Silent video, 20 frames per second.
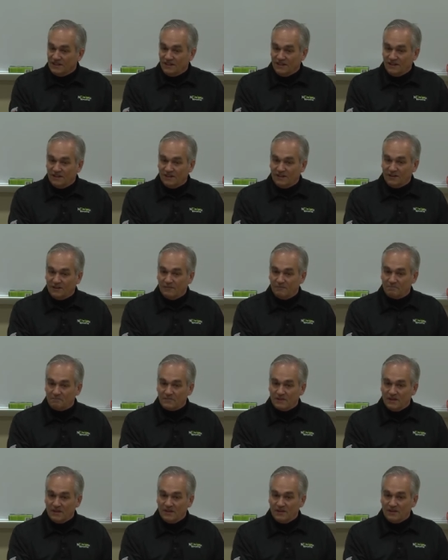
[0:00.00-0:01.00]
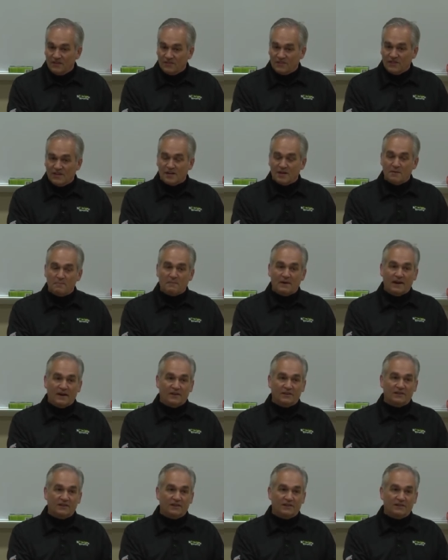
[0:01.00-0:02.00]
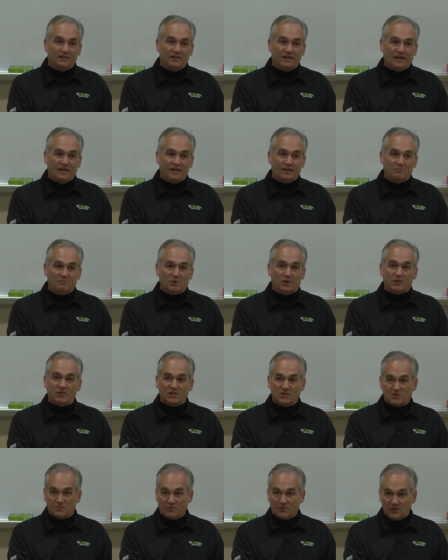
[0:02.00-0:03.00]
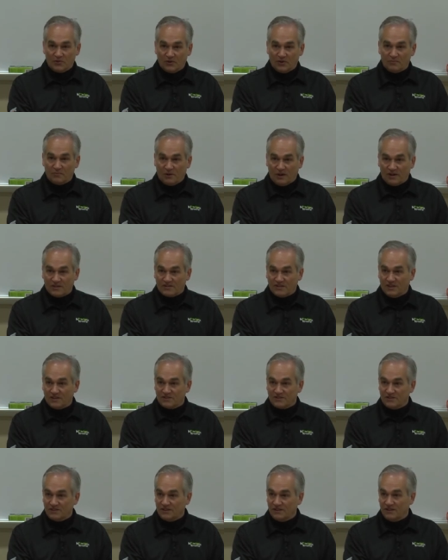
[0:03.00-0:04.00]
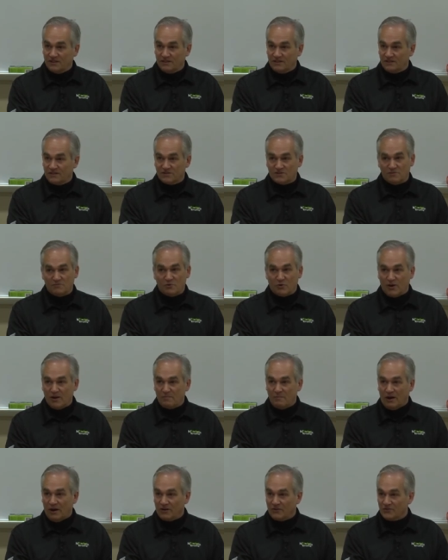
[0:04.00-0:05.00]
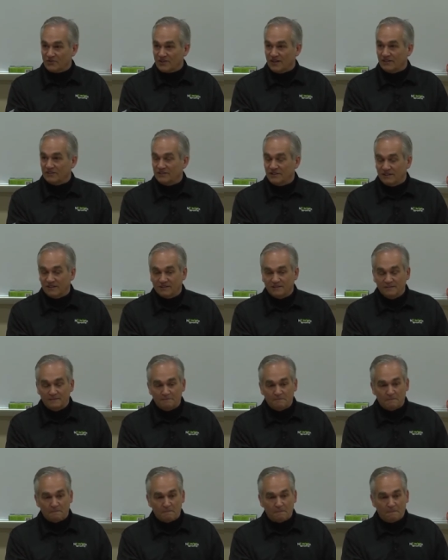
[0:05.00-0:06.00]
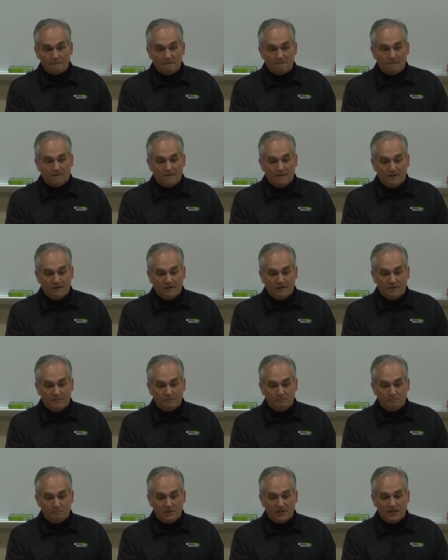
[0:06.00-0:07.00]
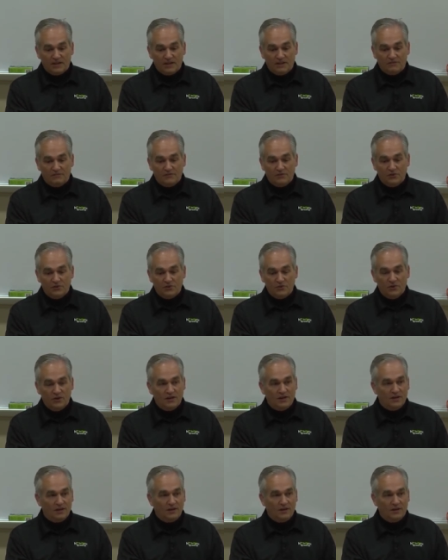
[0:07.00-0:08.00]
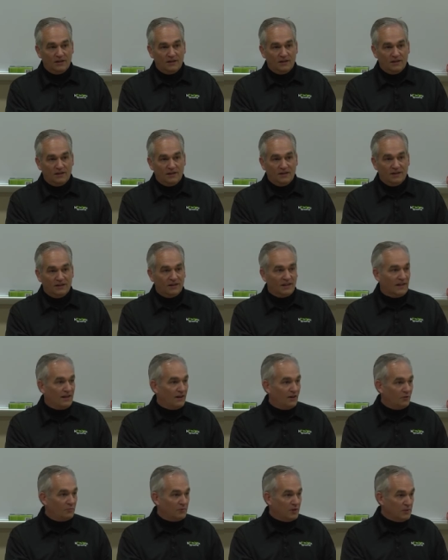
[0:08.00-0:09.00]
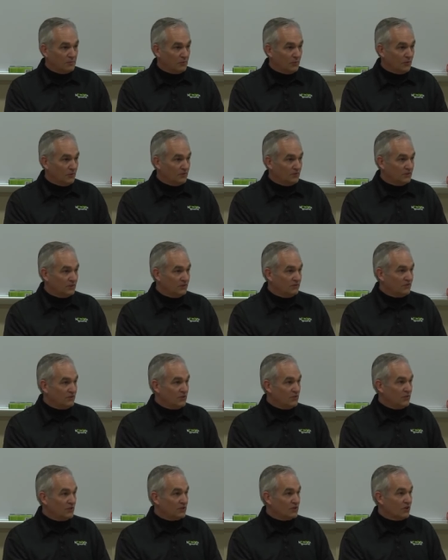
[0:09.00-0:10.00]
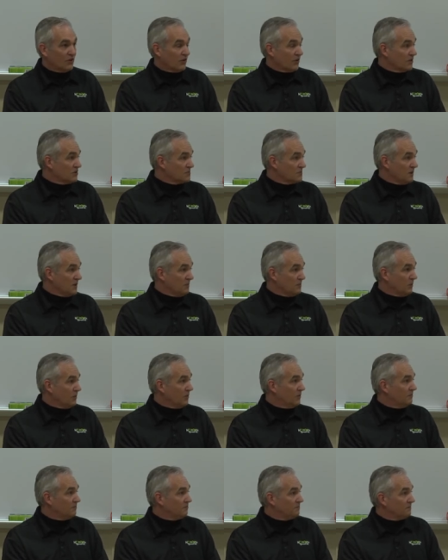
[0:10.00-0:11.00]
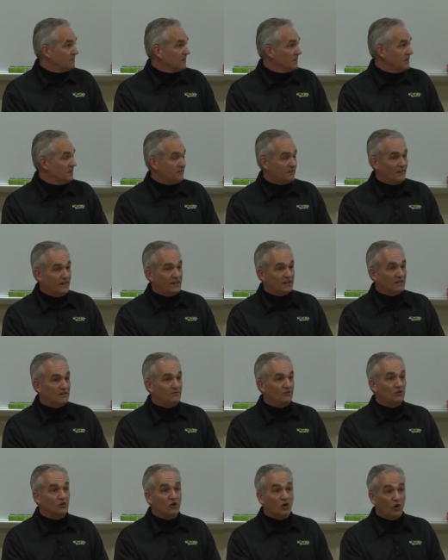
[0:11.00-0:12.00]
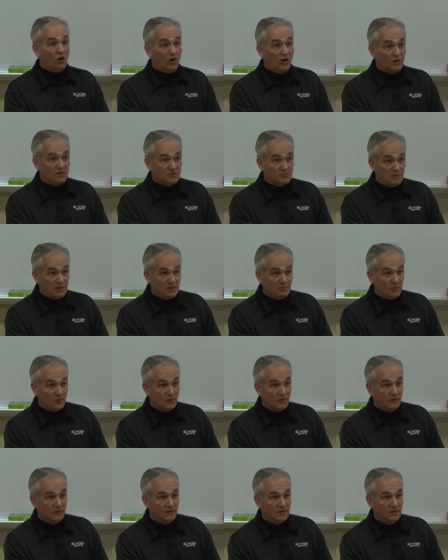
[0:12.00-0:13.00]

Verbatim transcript: uh, think about that participatory process. And there's some great models out there. Um, but if you uh, uh, allow people, if you encourage people, in fact, if you cause people